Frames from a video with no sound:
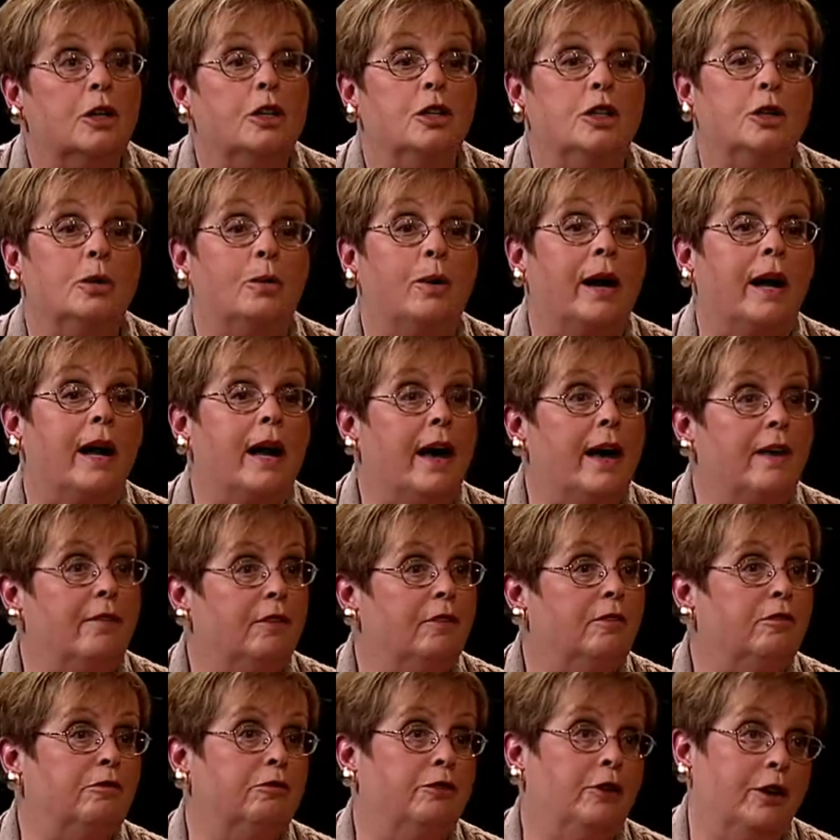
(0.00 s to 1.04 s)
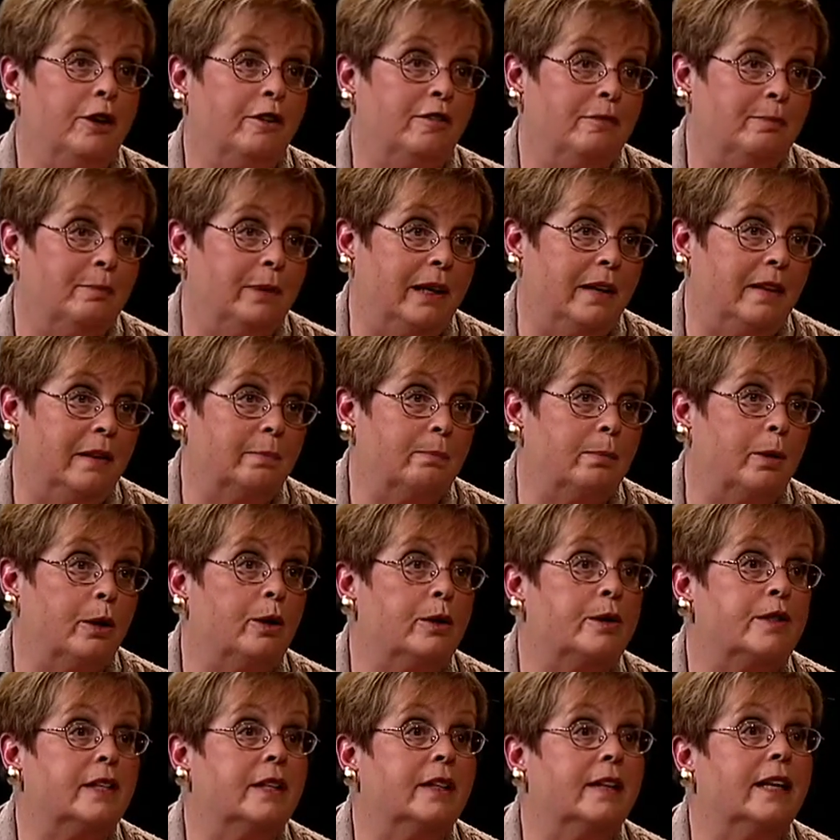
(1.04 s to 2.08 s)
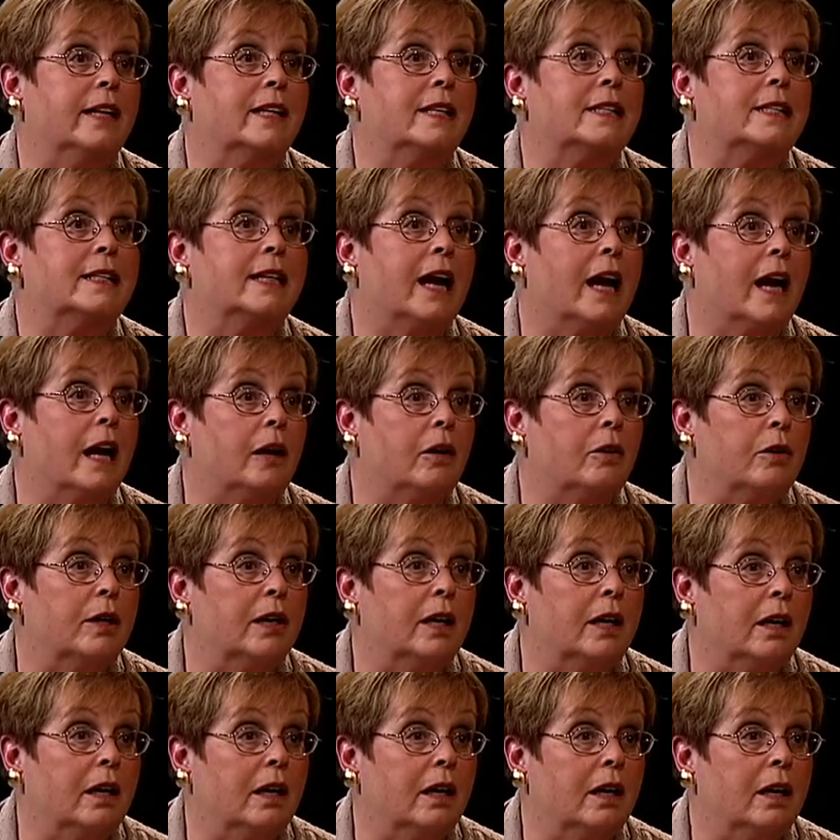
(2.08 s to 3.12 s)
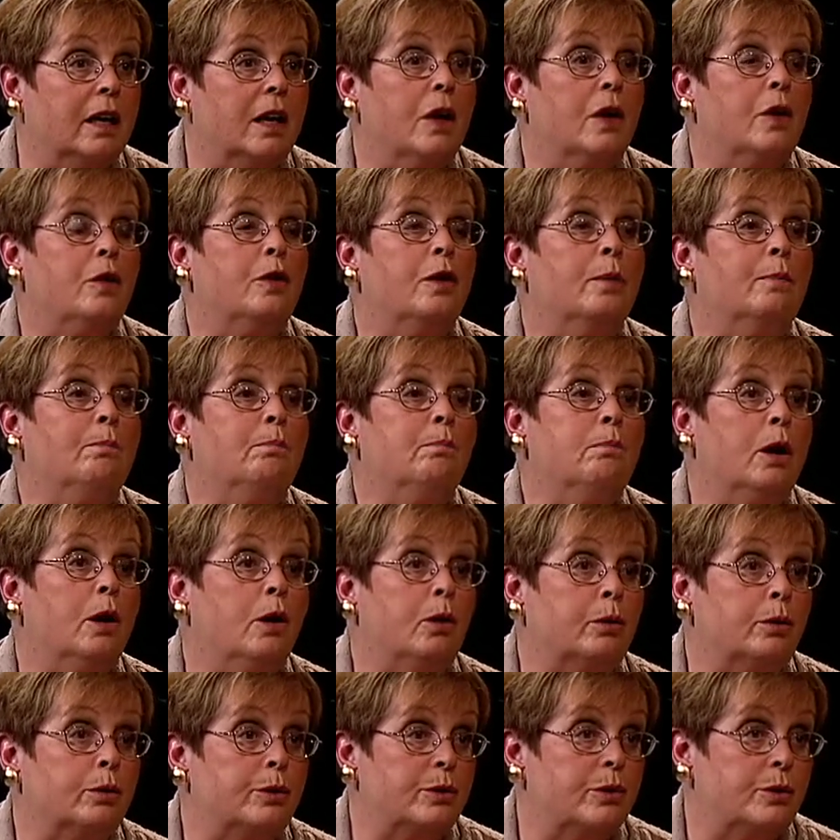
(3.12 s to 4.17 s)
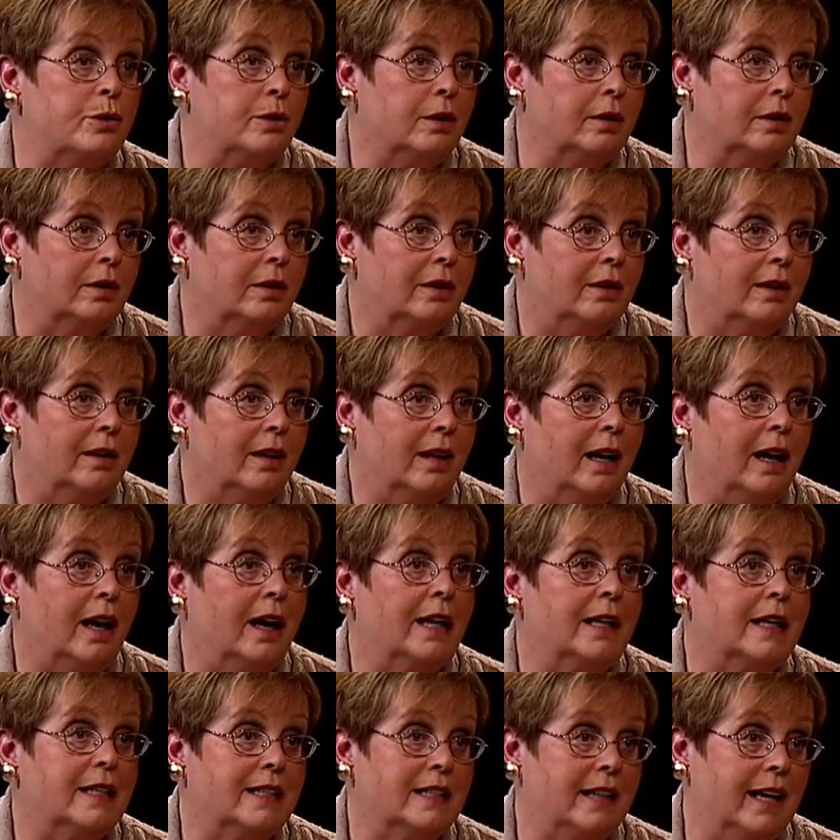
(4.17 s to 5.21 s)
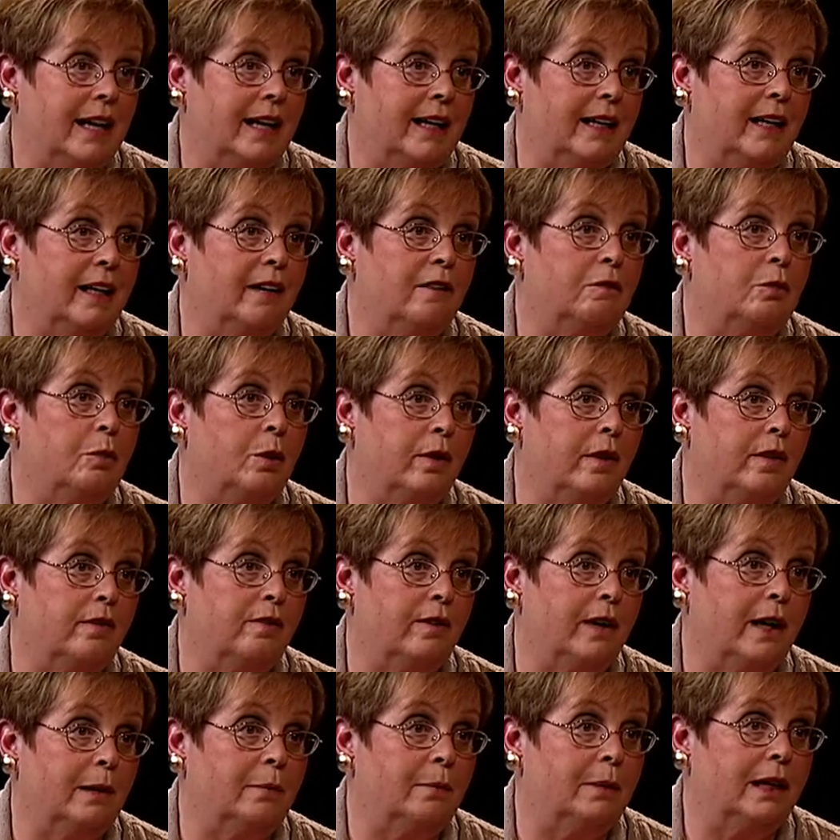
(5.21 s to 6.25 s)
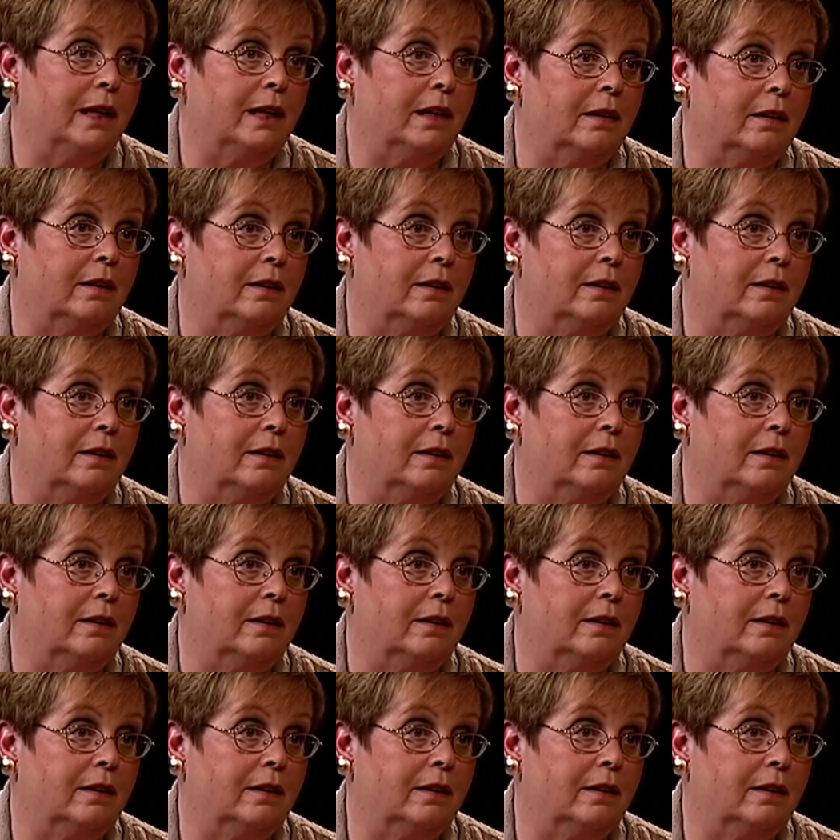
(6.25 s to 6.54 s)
Do I have in front of me the person that is carrying the most anxiety for the family?